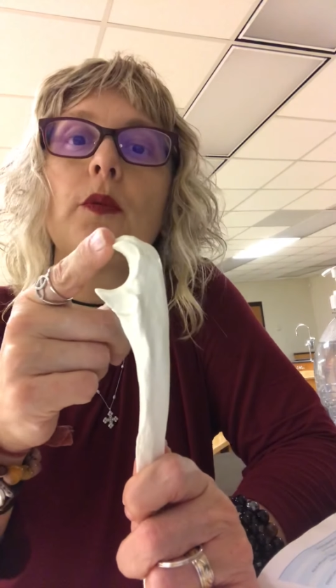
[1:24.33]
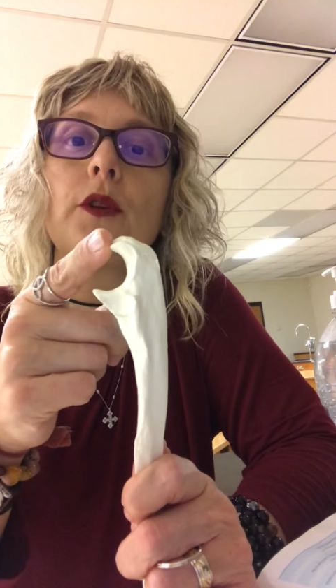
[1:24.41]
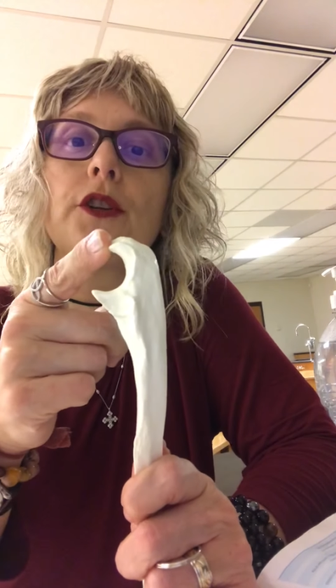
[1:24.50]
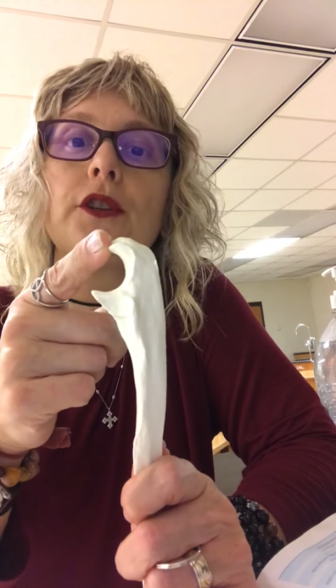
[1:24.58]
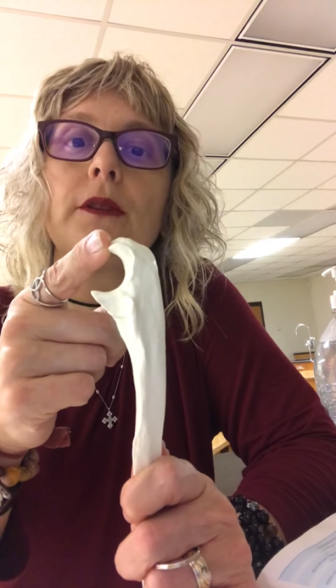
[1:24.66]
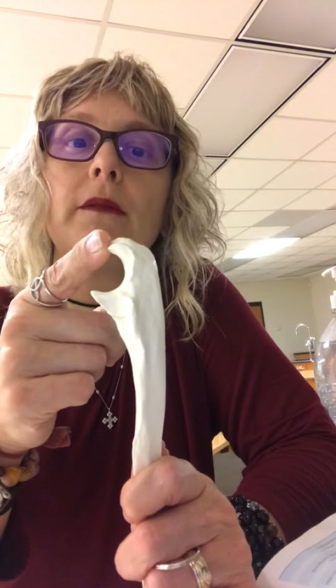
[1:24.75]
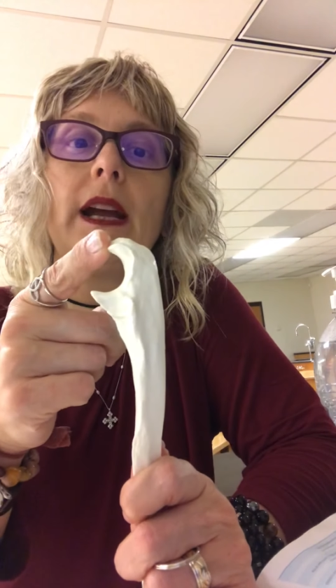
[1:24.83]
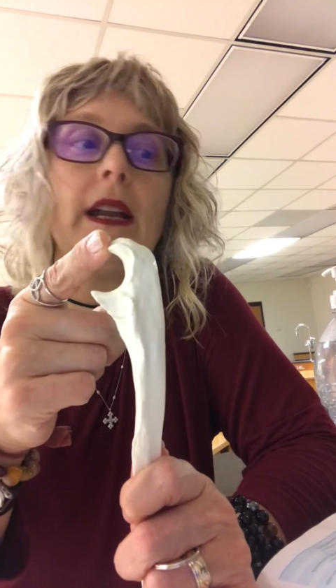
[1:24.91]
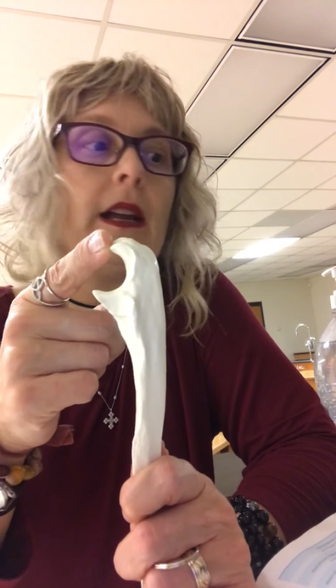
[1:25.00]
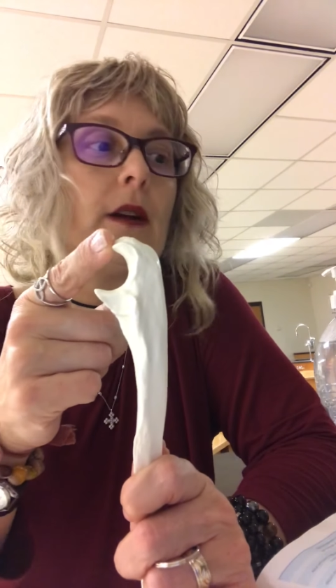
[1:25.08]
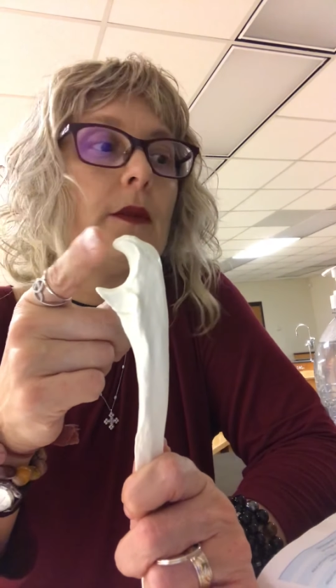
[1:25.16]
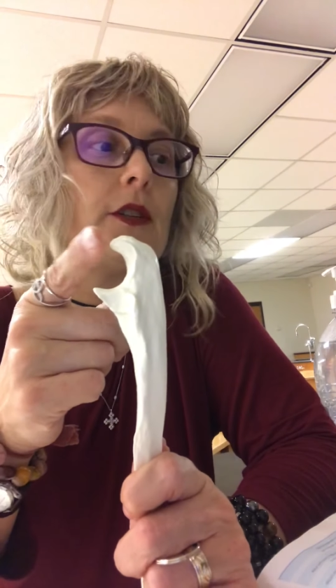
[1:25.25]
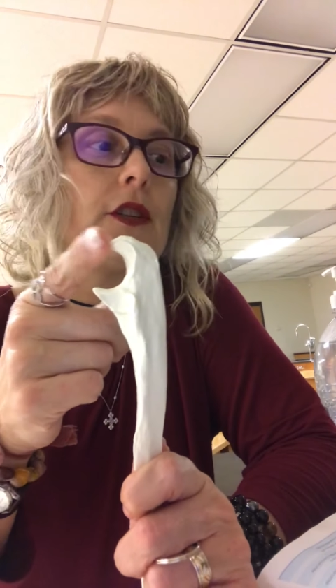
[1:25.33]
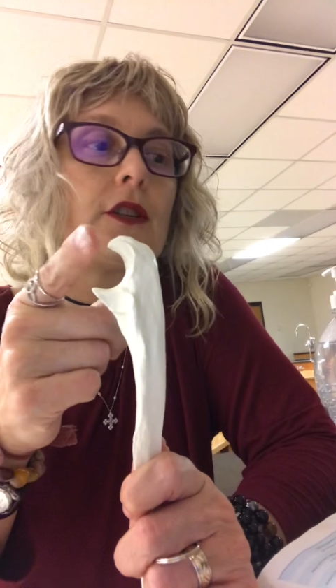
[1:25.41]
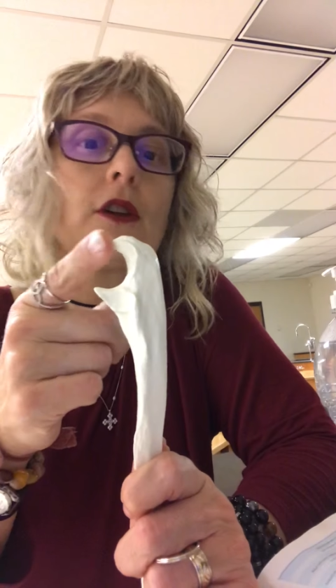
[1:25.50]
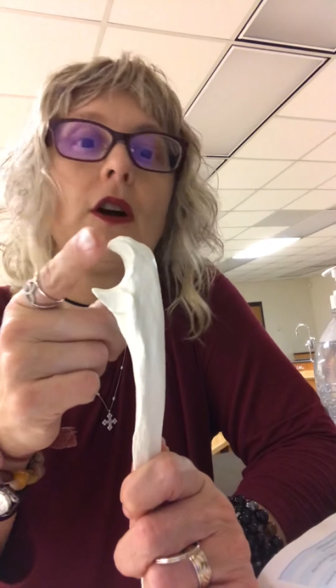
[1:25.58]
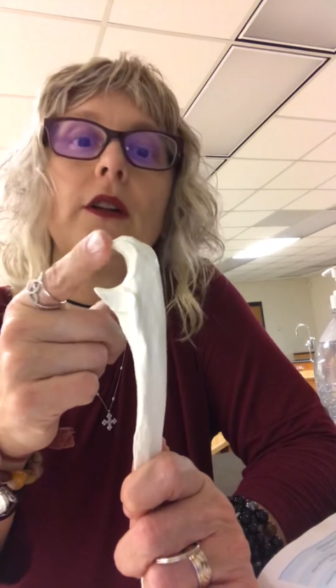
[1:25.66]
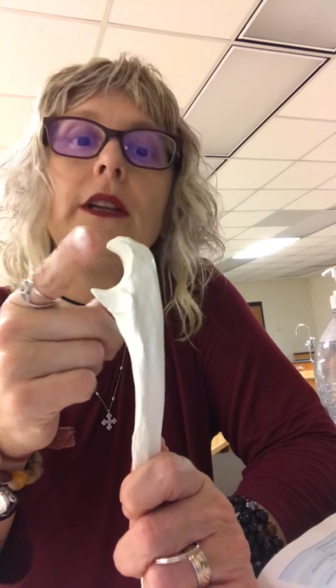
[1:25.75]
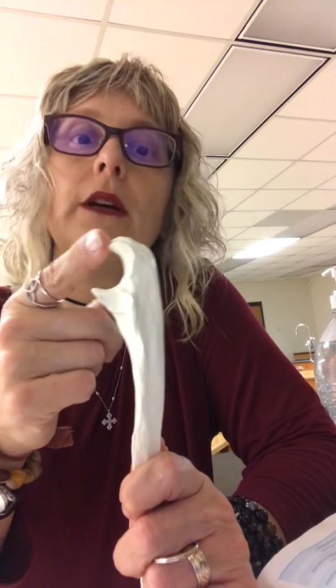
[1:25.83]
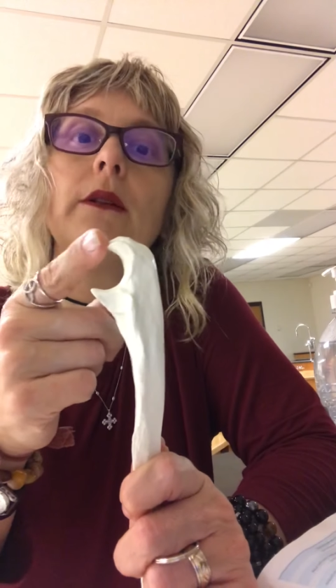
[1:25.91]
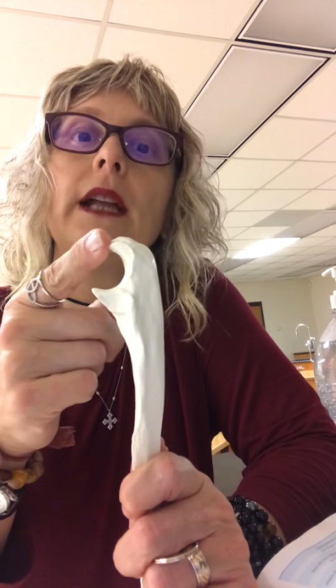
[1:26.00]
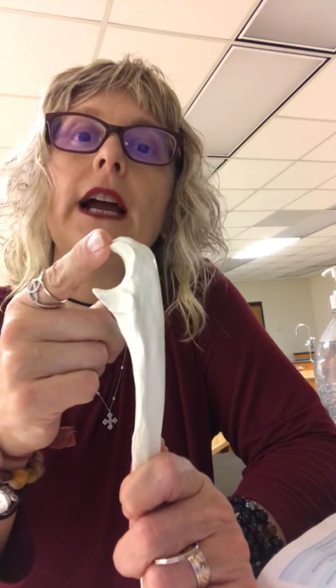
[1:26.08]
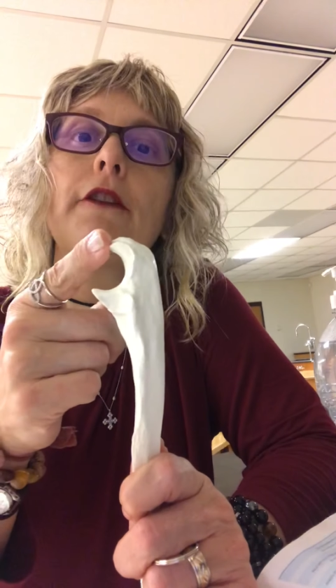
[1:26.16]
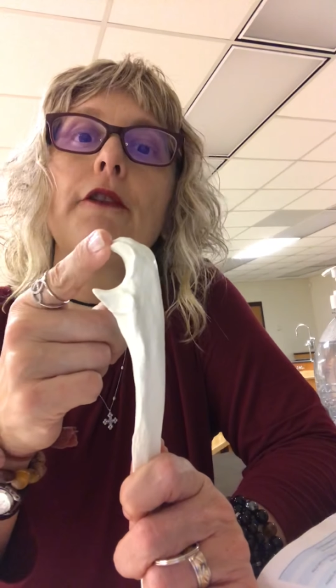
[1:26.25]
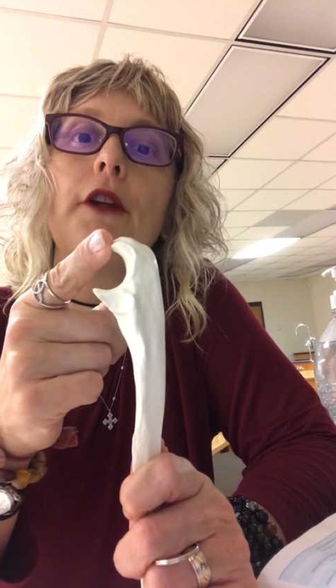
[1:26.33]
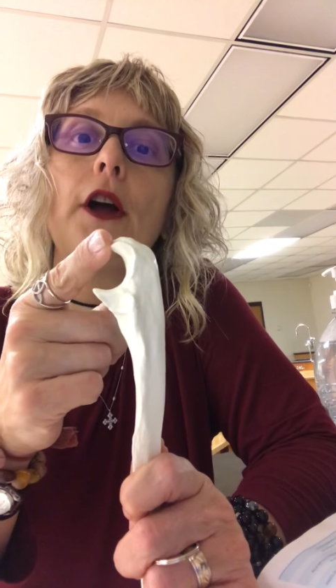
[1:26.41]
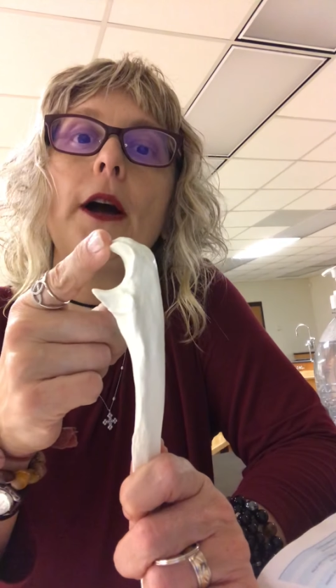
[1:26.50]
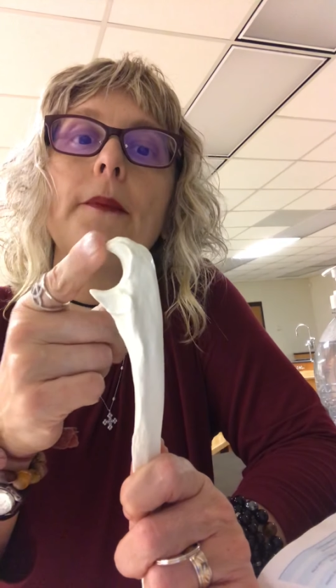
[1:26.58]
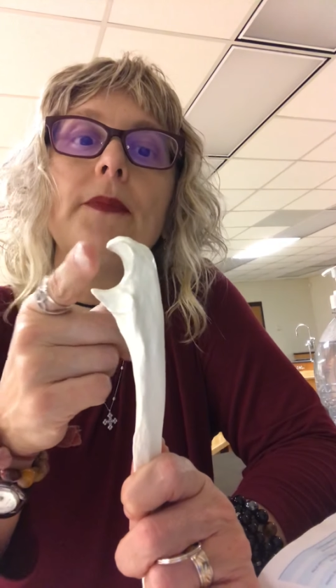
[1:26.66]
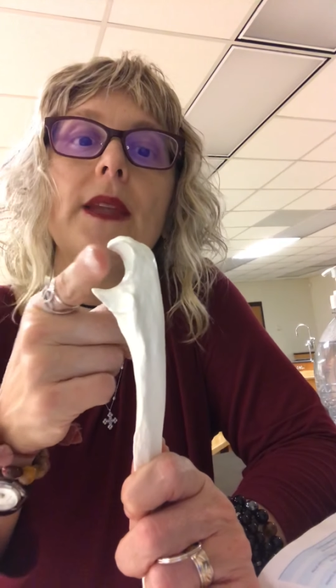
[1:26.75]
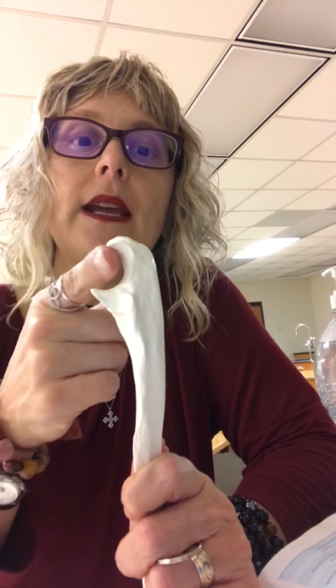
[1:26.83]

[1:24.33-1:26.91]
portion right here, which is called the olecranon.